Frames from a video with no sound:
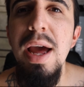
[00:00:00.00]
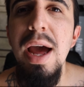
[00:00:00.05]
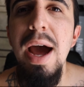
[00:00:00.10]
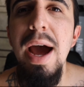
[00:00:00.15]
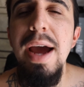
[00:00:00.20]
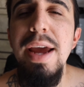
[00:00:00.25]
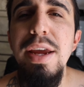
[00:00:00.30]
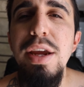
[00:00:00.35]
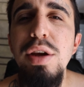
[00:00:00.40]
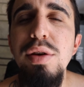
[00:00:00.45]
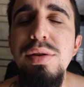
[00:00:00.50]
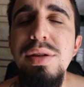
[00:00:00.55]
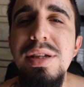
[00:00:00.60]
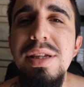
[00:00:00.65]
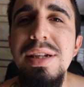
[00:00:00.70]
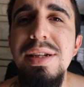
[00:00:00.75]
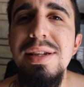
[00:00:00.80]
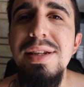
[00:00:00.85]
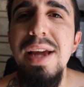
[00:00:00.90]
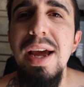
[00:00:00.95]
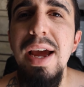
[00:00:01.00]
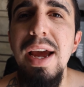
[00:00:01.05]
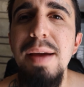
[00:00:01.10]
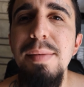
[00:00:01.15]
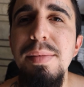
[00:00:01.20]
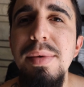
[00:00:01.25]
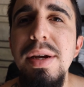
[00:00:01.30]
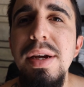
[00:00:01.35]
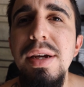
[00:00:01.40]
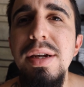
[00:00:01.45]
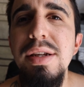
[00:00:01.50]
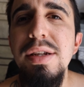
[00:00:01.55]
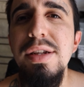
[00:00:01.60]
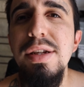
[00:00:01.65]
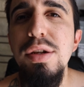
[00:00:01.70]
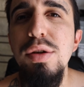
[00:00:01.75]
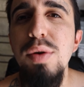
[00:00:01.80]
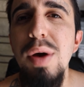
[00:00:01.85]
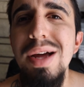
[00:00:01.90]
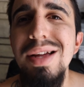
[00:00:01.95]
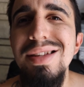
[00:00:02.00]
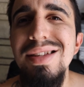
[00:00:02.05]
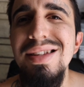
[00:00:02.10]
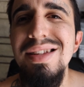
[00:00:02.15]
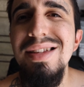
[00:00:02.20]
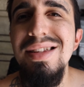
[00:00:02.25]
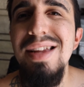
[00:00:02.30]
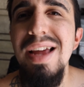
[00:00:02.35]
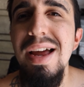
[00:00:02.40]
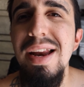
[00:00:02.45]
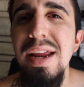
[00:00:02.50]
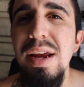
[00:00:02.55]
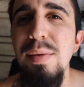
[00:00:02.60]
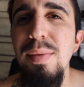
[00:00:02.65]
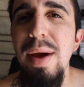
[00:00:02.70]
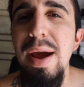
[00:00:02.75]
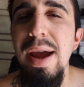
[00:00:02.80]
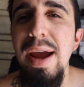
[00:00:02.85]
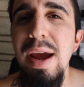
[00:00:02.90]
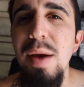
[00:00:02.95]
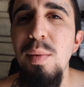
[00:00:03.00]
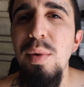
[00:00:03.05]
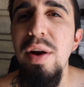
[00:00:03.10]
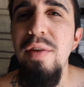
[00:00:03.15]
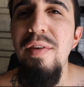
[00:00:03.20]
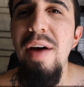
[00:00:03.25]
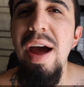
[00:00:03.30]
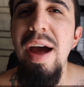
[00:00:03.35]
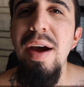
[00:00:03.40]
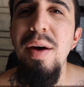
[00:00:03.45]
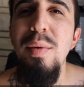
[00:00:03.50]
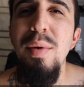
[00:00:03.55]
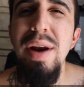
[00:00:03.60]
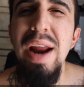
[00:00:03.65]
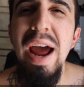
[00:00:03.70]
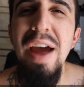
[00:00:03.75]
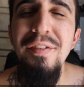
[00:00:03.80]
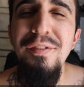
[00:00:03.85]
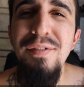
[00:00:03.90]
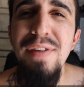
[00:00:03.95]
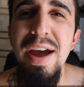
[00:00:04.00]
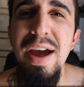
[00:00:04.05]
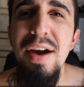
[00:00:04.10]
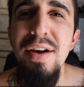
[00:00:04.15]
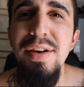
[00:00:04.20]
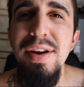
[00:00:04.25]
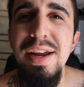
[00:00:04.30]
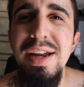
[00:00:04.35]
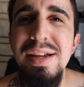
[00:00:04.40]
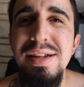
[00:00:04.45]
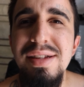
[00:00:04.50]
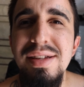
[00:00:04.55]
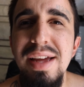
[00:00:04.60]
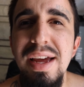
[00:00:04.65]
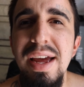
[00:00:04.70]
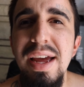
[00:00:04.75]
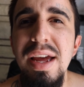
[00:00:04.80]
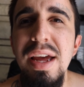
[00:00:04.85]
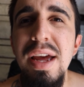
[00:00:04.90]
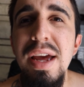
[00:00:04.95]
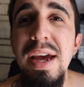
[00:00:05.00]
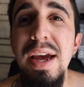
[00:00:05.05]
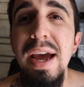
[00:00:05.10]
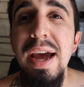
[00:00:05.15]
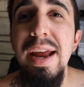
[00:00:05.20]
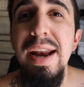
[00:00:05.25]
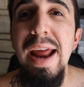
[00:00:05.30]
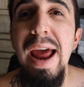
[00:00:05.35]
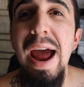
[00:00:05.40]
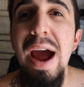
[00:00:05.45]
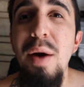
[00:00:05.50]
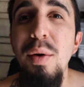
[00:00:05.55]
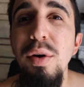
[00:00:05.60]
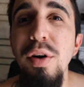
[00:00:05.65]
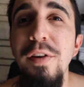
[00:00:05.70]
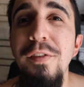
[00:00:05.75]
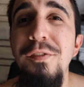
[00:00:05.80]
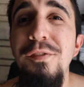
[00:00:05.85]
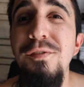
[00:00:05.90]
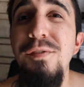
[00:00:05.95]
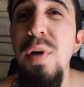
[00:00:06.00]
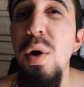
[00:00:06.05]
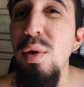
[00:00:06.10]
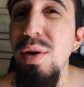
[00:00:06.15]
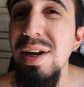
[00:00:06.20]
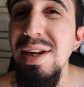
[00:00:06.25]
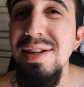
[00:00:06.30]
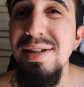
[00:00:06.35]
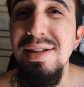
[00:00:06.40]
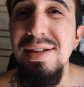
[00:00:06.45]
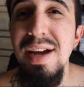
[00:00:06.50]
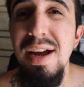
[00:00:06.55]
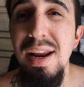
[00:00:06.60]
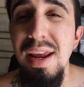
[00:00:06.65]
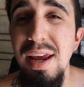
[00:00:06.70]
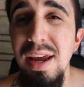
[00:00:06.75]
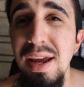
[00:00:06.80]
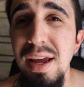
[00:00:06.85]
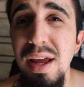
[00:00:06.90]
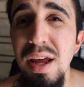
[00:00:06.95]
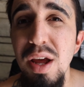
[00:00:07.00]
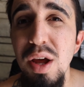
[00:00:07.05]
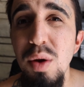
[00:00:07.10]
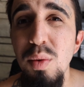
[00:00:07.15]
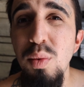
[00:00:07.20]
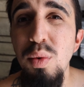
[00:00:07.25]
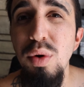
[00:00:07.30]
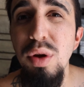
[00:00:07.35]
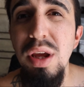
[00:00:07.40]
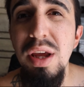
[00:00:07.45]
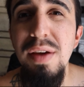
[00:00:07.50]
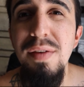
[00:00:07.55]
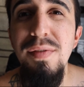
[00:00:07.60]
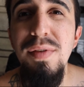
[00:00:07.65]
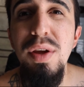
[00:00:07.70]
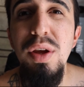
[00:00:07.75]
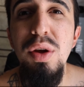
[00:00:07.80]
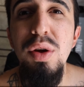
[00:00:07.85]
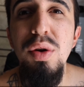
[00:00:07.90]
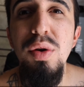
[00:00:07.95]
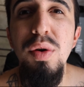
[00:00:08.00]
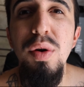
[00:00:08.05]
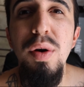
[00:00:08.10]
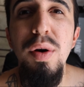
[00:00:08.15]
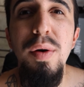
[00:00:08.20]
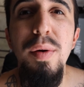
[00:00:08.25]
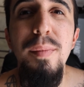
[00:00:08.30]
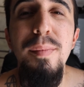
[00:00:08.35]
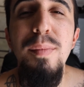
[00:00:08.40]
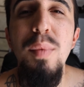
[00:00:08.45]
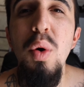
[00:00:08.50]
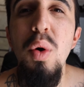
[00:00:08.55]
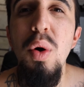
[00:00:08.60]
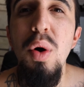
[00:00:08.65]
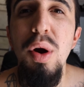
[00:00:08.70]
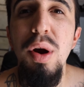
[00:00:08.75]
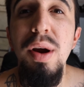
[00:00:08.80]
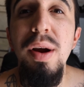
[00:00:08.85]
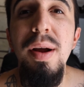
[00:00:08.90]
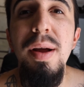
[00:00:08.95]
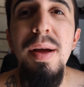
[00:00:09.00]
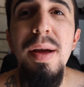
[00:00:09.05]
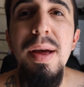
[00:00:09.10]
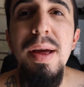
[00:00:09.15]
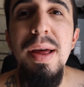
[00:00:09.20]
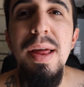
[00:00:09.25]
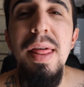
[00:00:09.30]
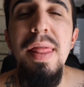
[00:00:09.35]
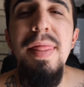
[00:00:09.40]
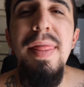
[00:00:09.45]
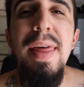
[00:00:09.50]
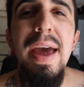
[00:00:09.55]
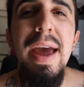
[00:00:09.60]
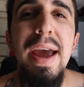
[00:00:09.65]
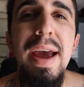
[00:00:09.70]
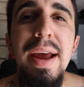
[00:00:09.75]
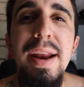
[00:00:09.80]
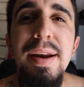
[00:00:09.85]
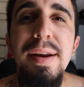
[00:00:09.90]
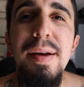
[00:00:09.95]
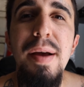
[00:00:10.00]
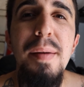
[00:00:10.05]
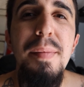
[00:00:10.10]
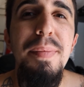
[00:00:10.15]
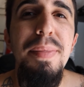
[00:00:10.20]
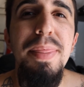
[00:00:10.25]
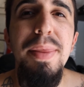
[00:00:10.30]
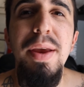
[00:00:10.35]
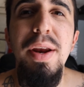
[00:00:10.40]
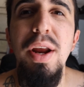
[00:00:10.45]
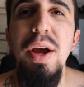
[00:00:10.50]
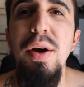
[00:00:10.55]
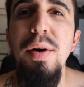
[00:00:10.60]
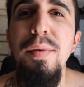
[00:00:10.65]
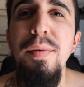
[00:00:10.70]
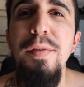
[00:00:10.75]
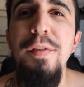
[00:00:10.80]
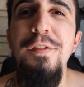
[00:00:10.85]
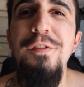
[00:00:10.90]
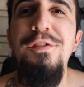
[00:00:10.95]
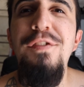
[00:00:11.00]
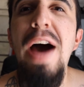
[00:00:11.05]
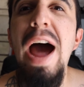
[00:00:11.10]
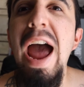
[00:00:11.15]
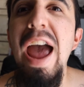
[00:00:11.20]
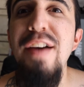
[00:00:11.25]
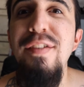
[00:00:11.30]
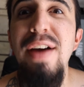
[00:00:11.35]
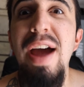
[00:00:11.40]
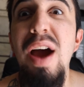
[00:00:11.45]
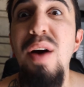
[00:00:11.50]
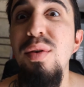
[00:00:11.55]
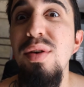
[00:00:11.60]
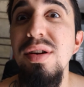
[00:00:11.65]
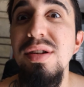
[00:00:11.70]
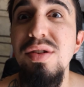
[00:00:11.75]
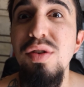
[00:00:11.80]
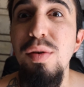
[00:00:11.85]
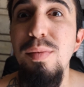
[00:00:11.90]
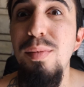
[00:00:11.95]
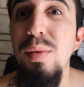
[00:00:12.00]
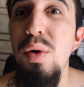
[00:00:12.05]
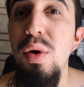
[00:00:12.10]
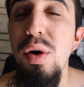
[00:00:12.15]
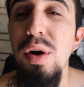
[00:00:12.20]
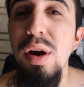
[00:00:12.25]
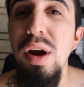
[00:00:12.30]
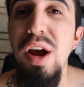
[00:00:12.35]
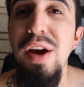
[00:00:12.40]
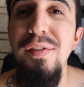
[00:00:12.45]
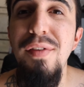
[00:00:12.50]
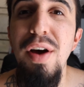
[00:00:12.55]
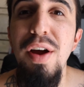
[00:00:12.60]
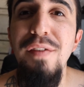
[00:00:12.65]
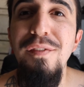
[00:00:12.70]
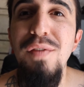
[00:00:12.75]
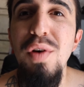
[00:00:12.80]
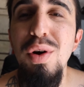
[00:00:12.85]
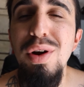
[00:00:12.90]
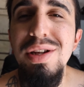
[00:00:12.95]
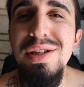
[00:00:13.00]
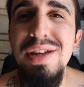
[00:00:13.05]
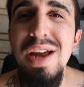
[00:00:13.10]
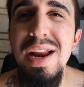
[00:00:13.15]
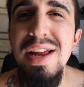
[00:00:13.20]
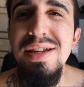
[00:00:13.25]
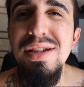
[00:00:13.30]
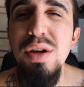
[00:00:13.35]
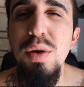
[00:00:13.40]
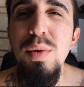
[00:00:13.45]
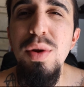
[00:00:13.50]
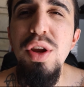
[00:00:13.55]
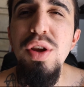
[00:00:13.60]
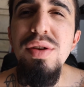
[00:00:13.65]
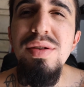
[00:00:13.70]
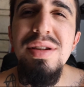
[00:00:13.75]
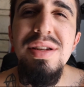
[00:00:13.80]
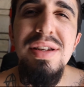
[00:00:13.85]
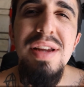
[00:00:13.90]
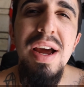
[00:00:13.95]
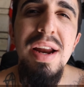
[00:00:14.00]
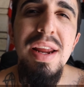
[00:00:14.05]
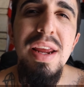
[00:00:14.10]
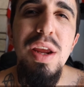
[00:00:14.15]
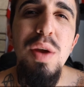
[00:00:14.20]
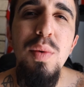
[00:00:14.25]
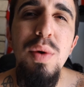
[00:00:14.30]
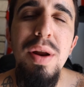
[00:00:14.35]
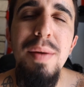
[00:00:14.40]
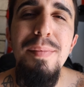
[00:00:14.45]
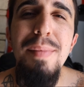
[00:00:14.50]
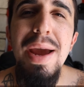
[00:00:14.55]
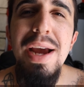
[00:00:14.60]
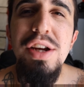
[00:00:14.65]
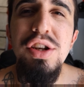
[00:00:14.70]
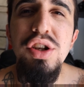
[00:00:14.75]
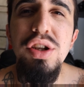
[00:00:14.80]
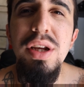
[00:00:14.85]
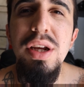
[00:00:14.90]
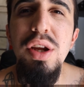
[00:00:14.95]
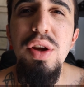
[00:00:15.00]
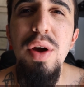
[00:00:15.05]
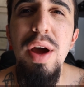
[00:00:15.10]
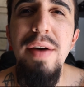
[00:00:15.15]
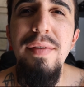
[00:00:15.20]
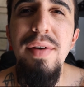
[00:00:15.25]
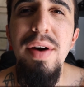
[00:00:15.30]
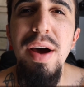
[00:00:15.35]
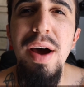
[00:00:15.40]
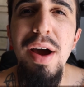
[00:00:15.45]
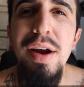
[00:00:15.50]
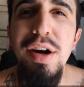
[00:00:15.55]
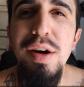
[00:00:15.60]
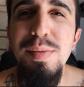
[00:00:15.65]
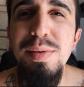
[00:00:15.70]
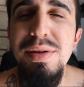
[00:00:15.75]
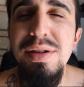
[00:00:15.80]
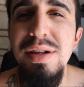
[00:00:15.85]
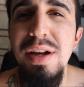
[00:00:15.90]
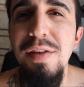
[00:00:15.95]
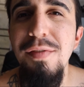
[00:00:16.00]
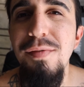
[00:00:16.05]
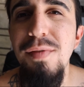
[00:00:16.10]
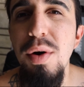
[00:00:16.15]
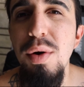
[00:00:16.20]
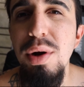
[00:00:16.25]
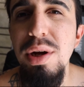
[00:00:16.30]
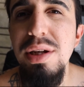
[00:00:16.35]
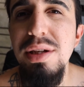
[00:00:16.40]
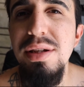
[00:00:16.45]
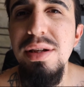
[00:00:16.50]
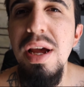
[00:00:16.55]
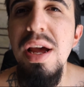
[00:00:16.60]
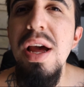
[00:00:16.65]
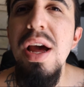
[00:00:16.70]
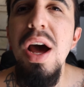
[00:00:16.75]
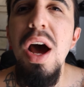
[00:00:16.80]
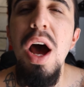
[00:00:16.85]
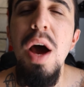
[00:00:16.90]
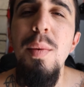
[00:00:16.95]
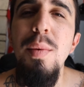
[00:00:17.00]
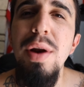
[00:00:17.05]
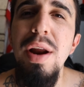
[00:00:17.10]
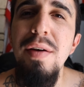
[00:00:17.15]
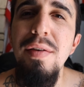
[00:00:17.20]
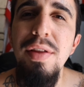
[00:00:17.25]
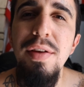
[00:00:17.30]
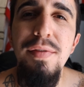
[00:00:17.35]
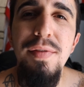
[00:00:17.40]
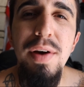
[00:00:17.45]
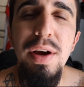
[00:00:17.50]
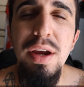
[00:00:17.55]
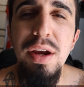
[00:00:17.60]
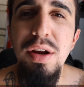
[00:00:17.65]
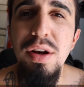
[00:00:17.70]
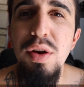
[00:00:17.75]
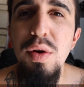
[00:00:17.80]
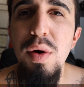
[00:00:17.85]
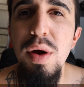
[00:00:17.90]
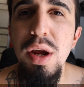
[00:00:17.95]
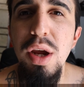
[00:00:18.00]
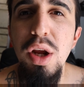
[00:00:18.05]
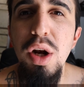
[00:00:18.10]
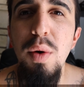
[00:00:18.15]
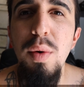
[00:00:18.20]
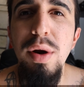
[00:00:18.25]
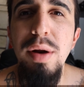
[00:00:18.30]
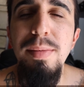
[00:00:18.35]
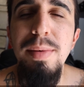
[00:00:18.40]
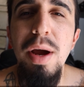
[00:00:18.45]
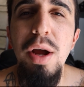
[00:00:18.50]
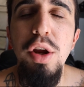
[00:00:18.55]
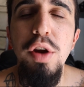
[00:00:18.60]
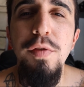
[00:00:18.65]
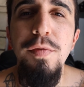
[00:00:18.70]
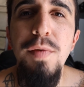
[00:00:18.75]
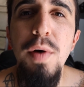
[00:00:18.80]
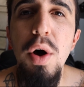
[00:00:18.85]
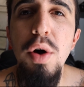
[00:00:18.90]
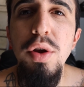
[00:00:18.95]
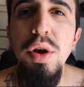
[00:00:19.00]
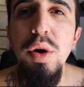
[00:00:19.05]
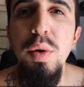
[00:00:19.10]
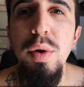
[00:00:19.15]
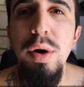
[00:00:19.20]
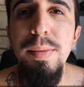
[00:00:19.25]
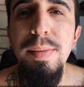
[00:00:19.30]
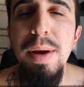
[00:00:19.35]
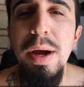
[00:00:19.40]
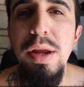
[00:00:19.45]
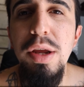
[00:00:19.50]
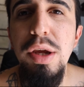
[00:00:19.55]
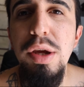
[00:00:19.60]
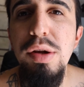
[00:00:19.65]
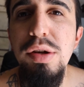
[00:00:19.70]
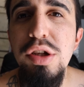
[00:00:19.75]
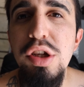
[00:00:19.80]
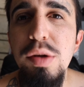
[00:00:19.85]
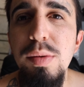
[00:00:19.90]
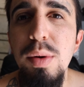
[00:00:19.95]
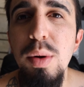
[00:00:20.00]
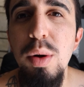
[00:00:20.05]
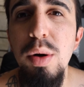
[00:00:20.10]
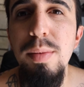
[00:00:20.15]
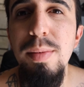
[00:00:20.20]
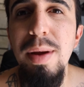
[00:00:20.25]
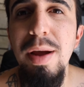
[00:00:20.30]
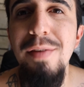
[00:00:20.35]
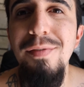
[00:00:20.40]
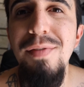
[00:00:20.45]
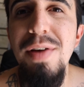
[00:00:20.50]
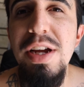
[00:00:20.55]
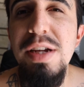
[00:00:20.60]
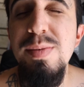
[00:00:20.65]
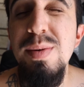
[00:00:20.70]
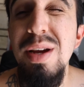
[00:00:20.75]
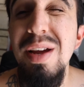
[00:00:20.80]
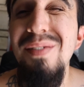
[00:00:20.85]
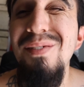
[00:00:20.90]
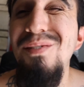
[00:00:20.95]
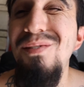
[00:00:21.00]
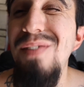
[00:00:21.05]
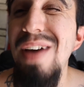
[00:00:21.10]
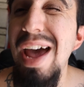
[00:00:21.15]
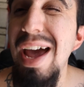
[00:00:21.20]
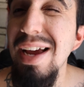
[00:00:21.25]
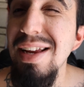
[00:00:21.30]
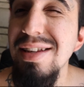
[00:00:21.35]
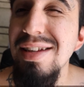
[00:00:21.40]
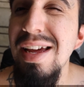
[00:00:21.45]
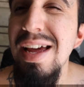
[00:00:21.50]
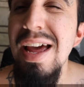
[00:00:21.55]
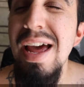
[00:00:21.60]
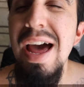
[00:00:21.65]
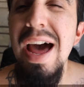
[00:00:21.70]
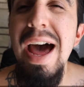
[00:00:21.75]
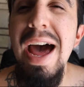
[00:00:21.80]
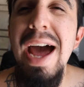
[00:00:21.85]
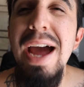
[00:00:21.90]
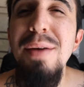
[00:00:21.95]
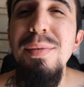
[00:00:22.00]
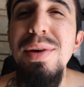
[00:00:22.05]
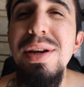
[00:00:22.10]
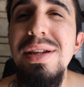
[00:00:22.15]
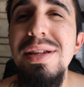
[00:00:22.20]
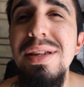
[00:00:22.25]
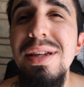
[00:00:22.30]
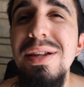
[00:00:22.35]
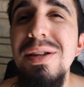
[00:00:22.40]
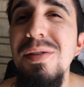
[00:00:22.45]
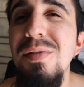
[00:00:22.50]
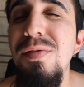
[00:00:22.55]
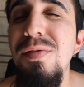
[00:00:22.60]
I use this time to study, right? And what I've found is that an hour of focused study will give you more than, you know, 5 hours or more of unfocused study. So when you study, you want to make sure that you have 100% focus on whatever the fuck you're doing. You don't want to be on your phone, you don't want to be on YouTube, you don't want to be on Facebook. In fact, I recently